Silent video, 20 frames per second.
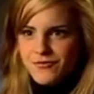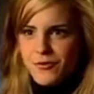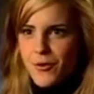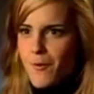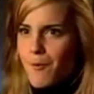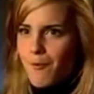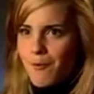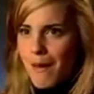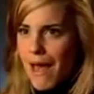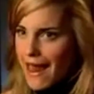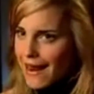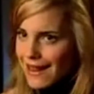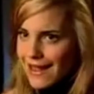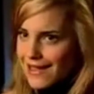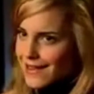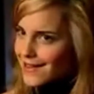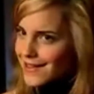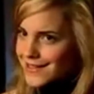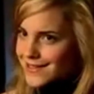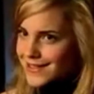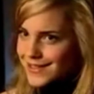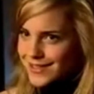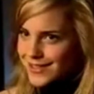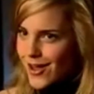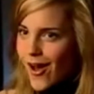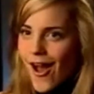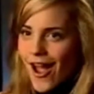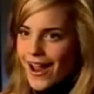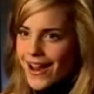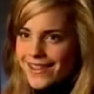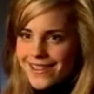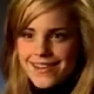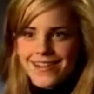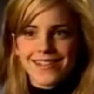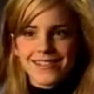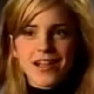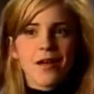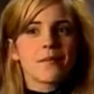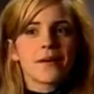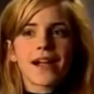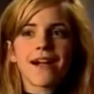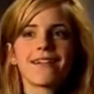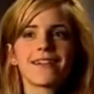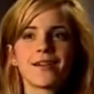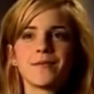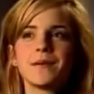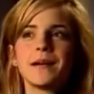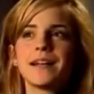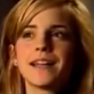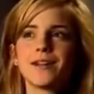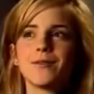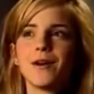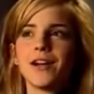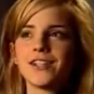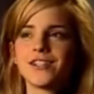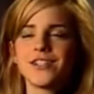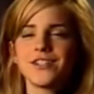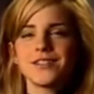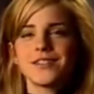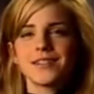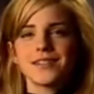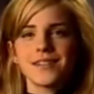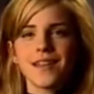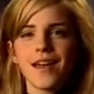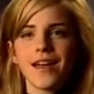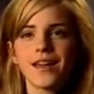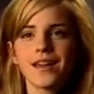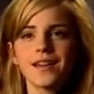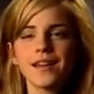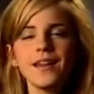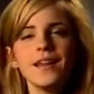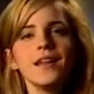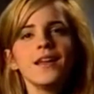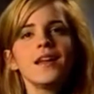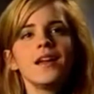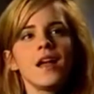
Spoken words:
rebellious side that is coming out in Hermione, where she's just like,